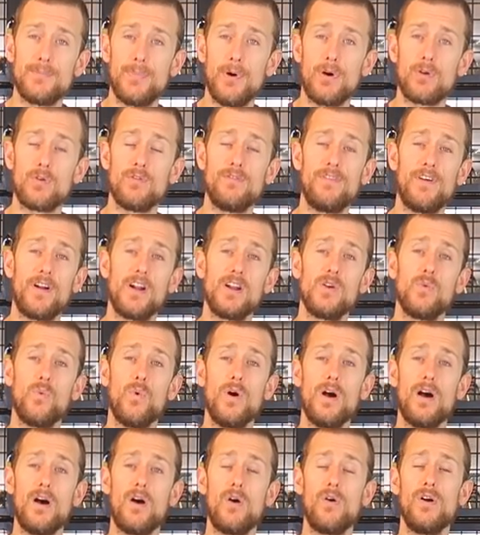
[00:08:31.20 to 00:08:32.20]
the bottle very
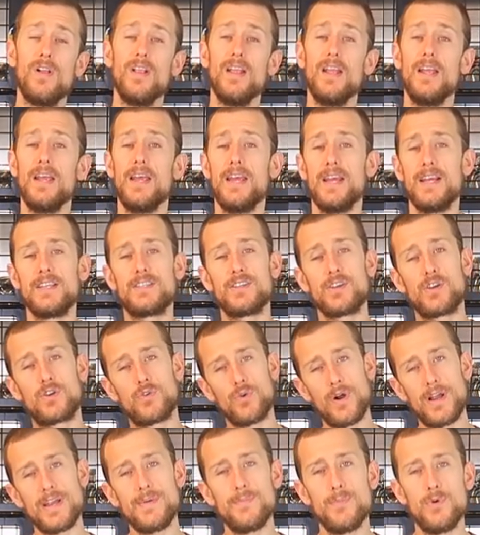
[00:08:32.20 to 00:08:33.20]
well. It's a
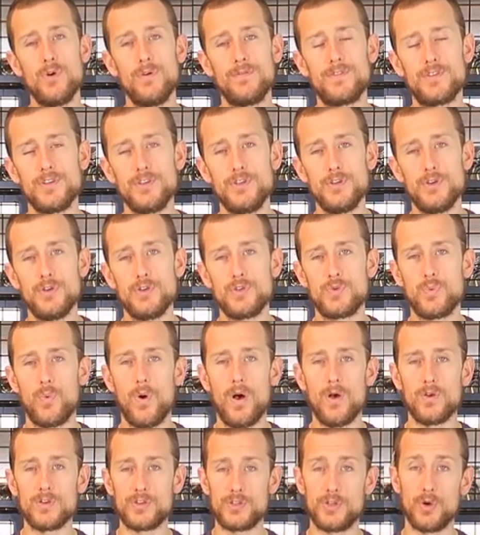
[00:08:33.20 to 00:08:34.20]
great move to use
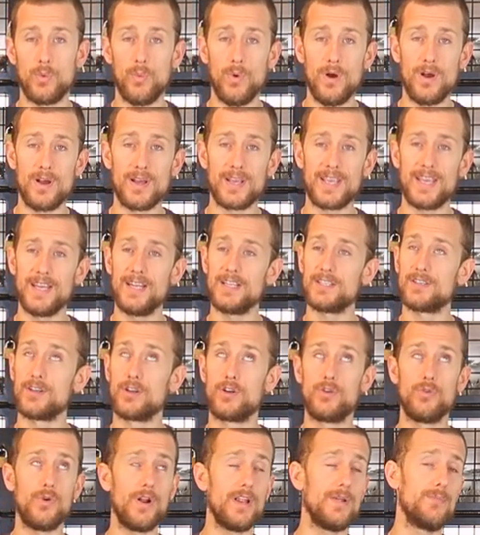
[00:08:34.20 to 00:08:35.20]
whilst you're working. It's a
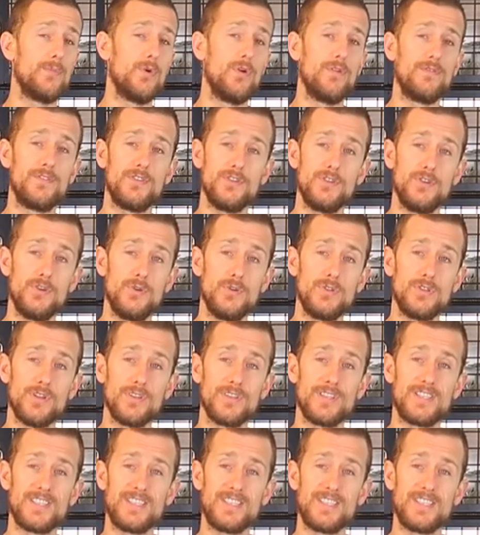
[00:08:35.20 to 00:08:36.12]
great move to use on the